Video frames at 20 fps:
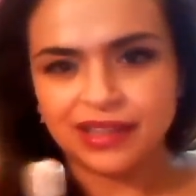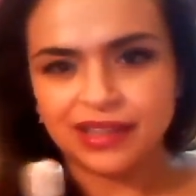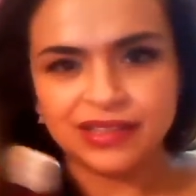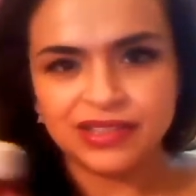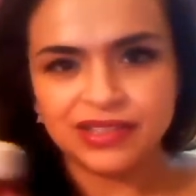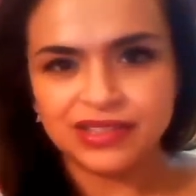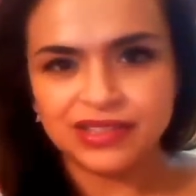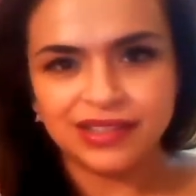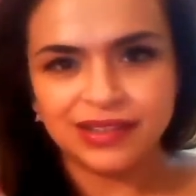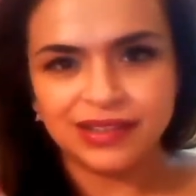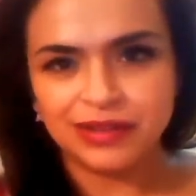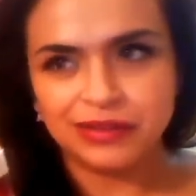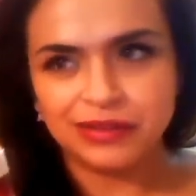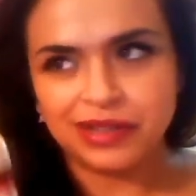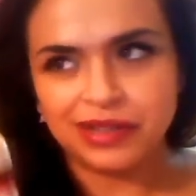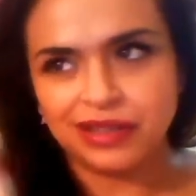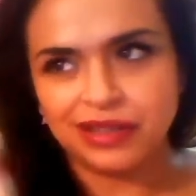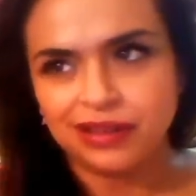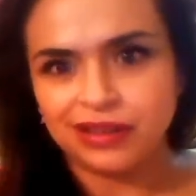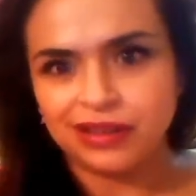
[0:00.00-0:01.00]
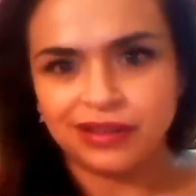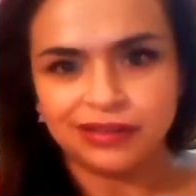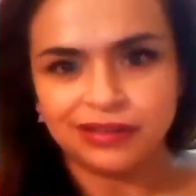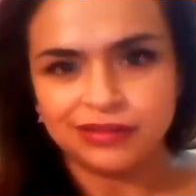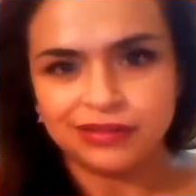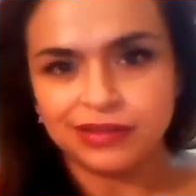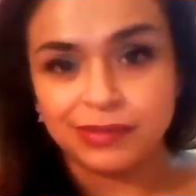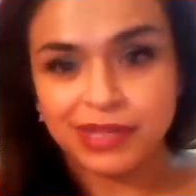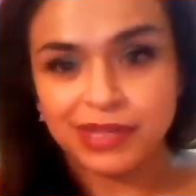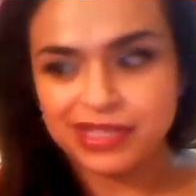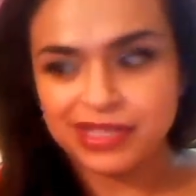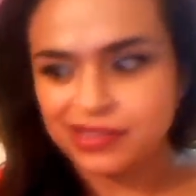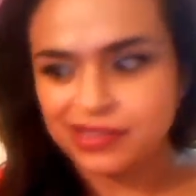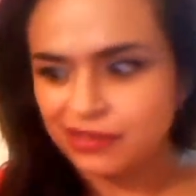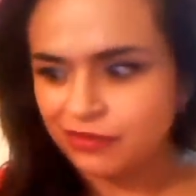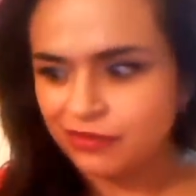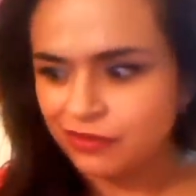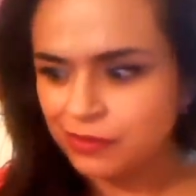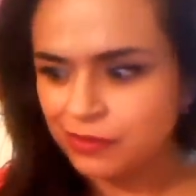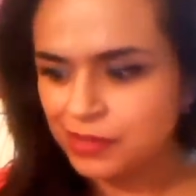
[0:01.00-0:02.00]
It just didn't do anything
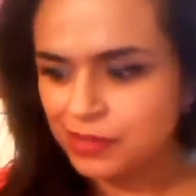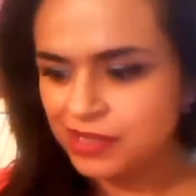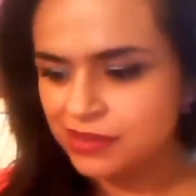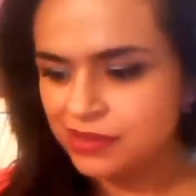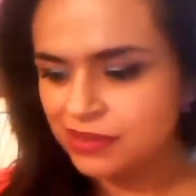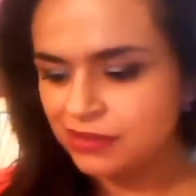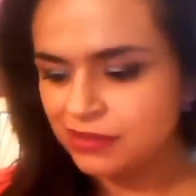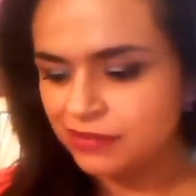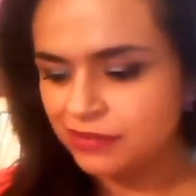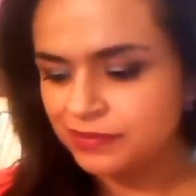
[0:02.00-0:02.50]
amazing for me. So